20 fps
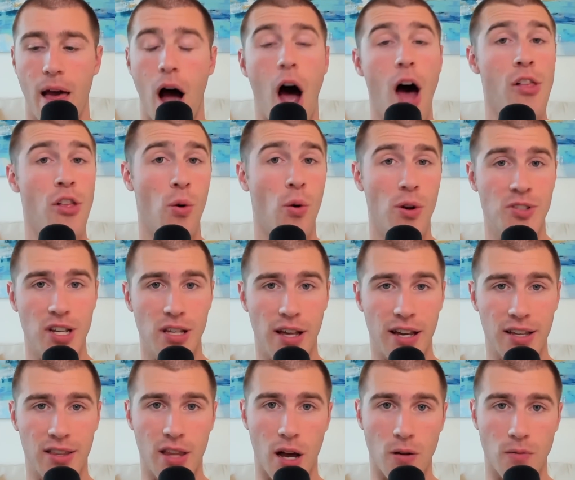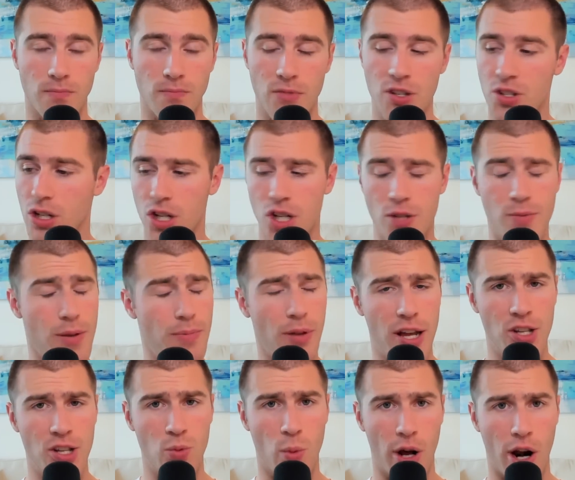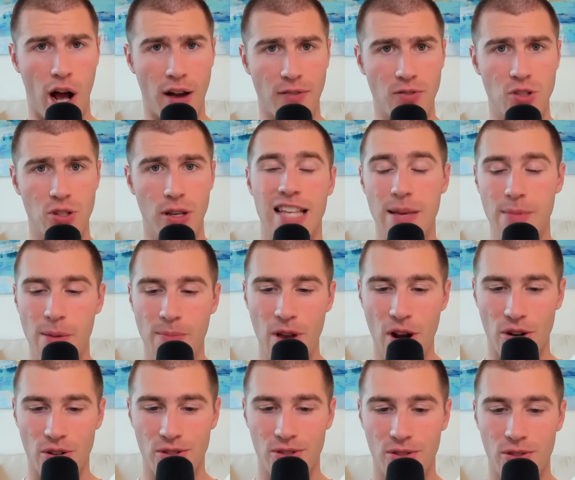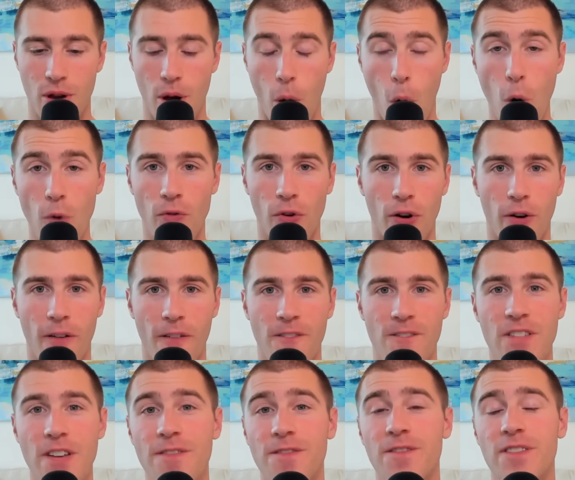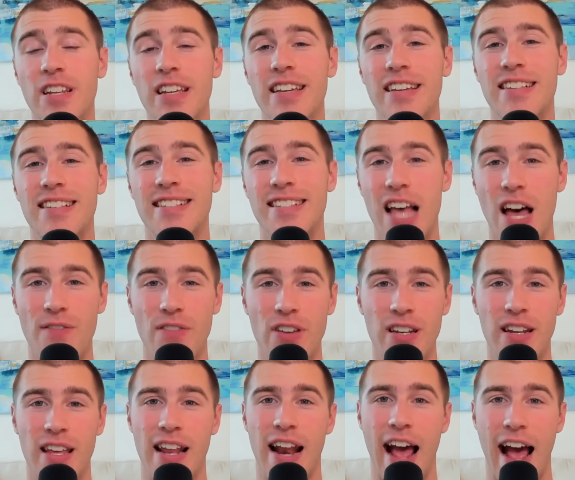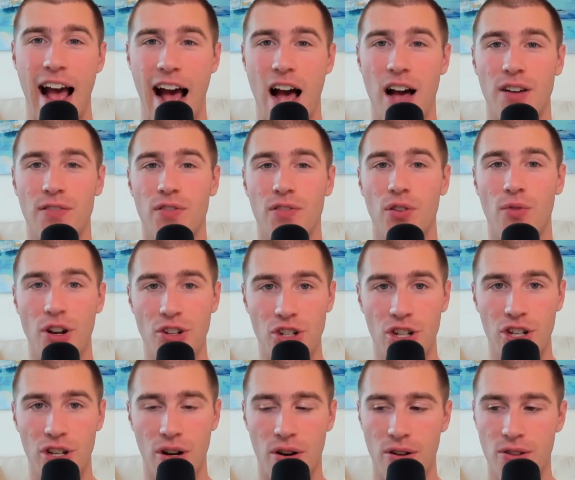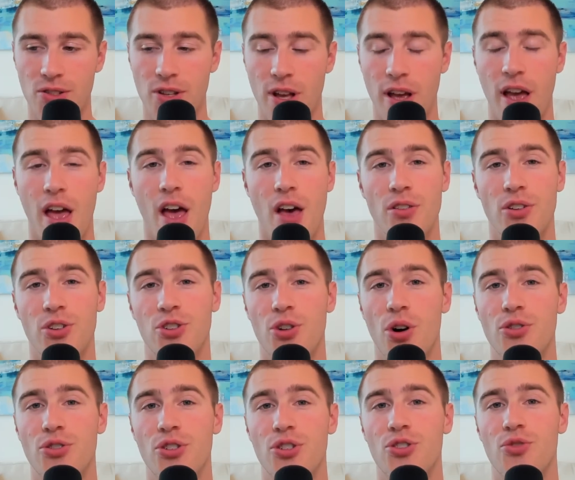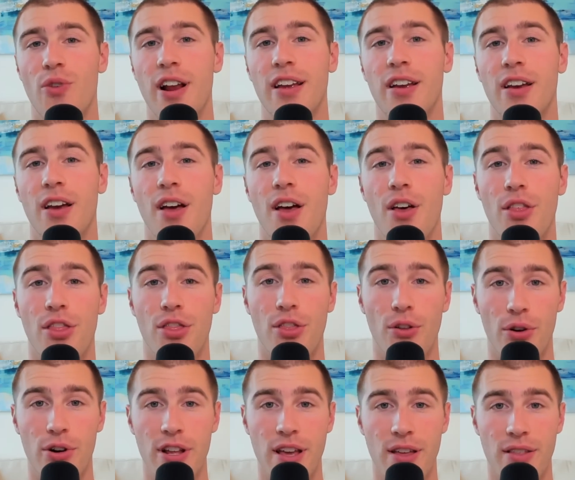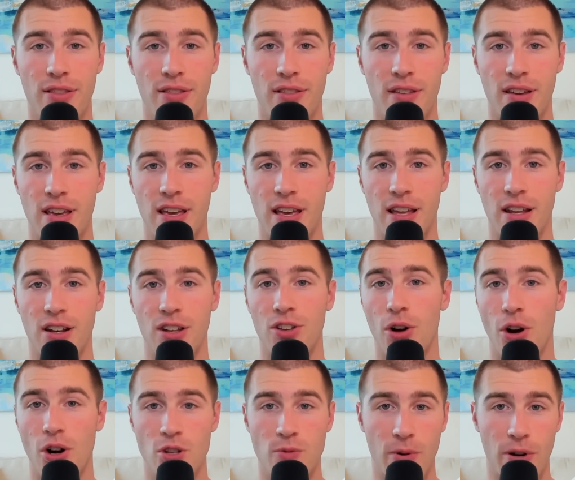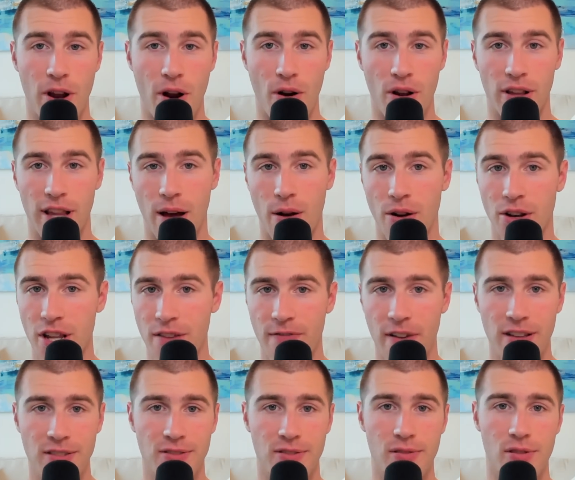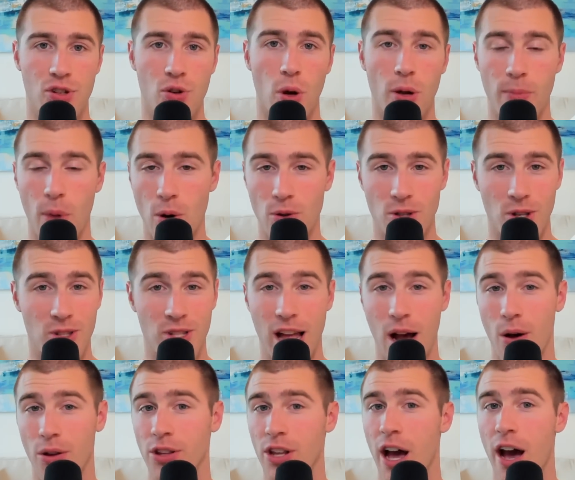Other ones I like though, these can just be played as one-offs. Dameon Pierce, over 57.5 rushing yards. The Chargers rank 30th in yards per carry allowed on defense. Joey Bosa is now on